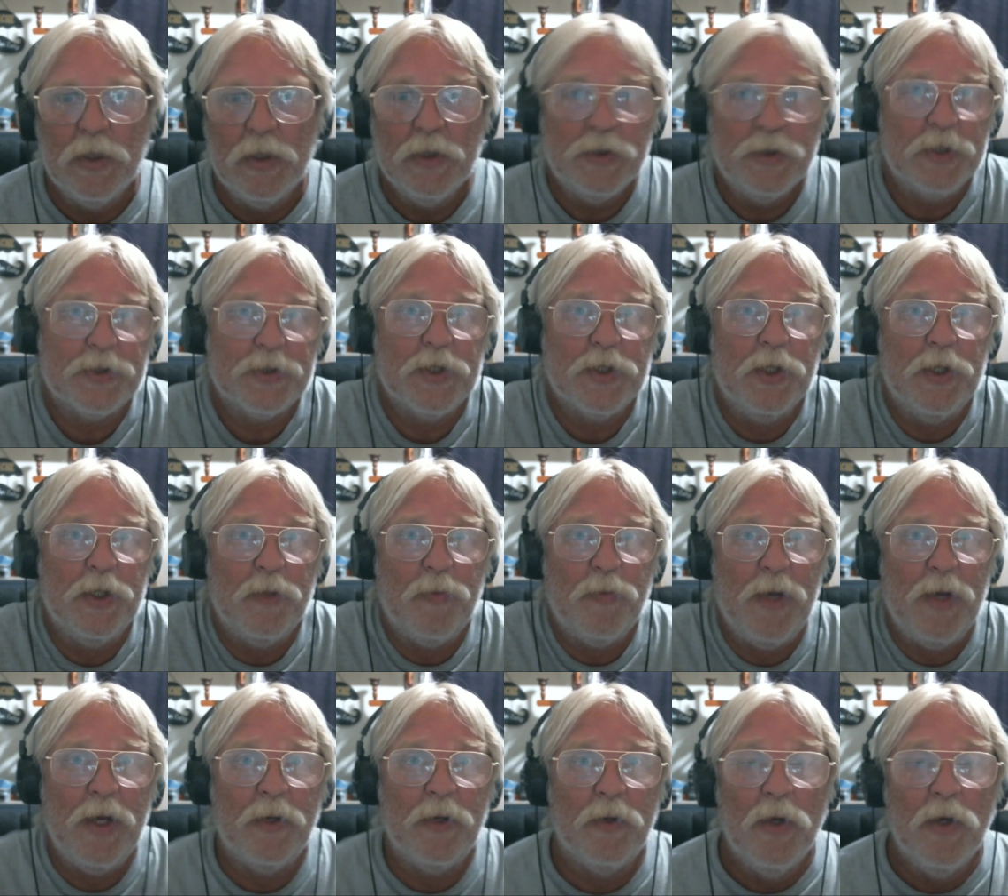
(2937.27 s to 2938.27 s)
It's just going to
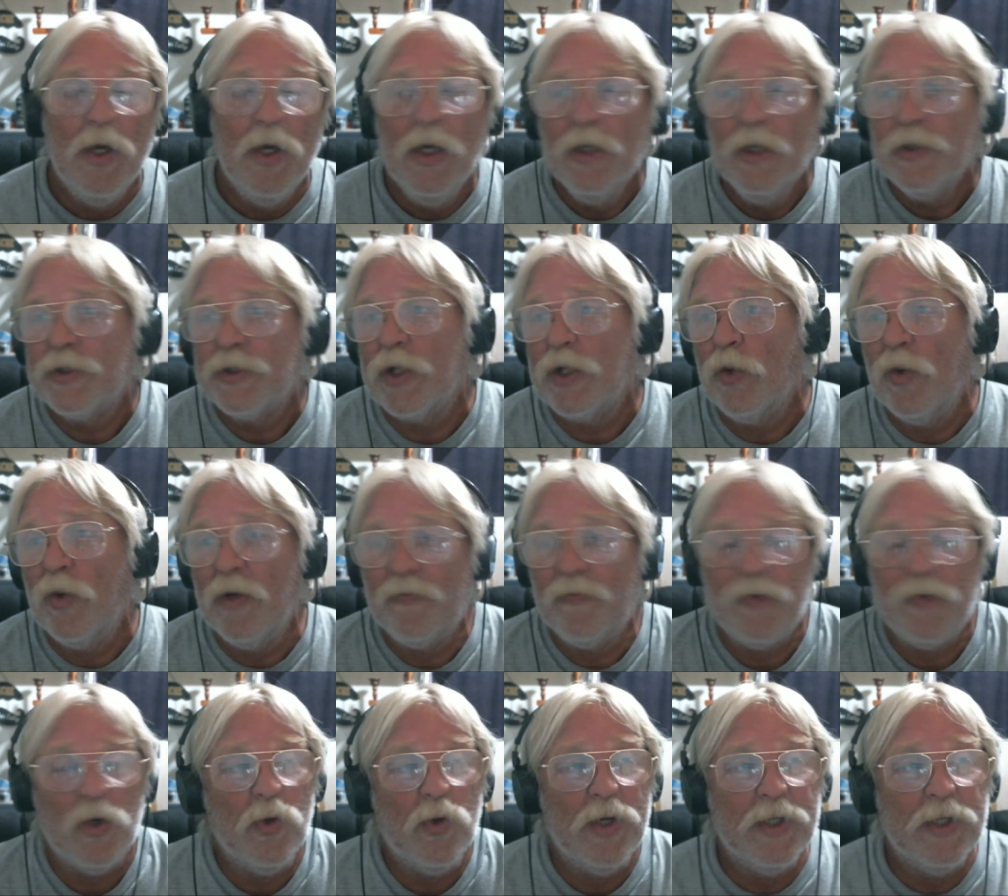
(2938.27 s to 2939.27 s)
depend. So if you're an